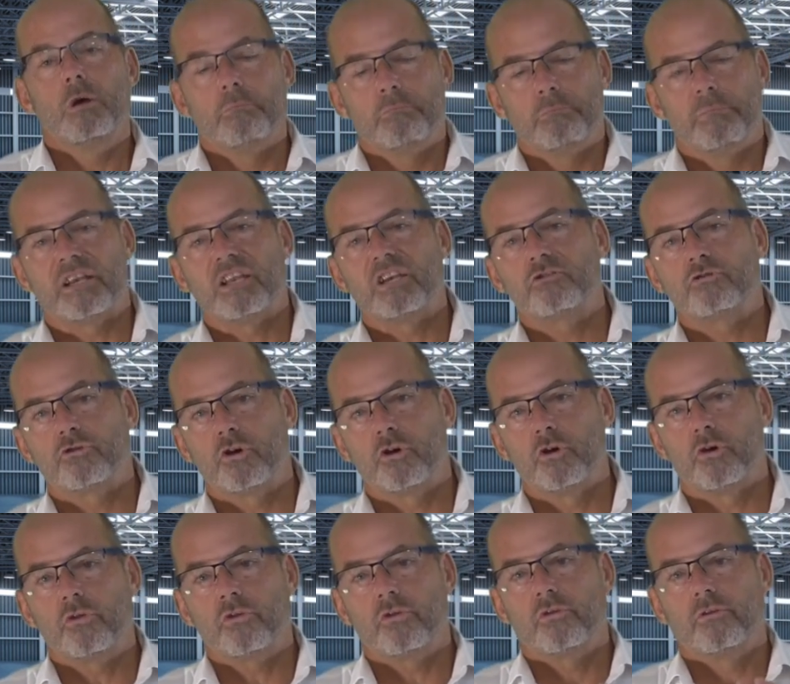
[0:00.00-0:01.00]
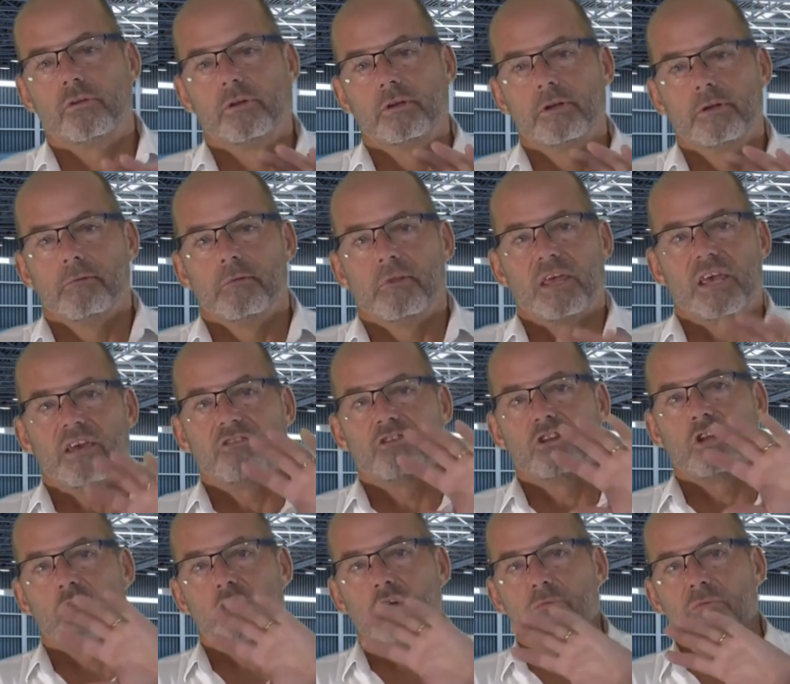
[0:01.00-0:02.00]
But in truth, even
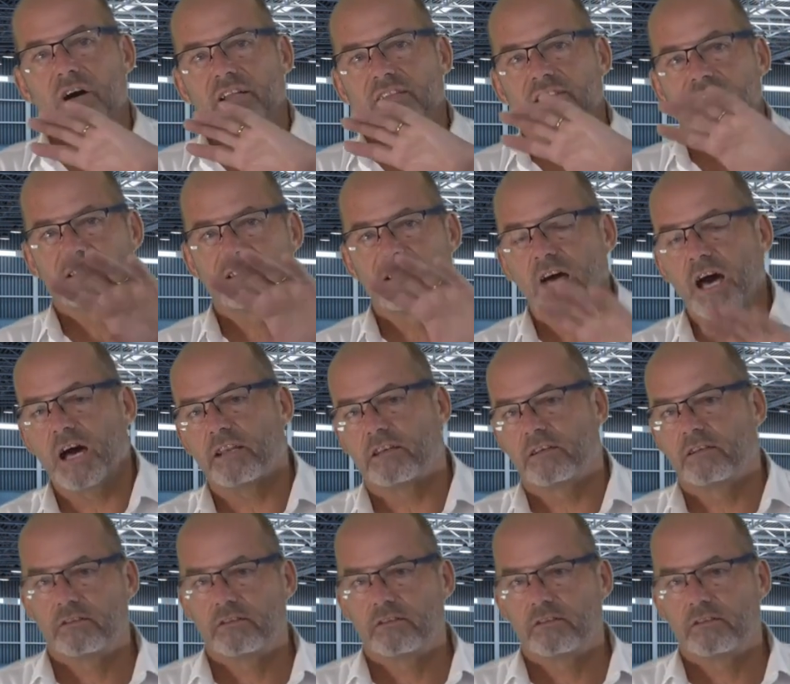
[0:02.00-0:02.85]
though you might start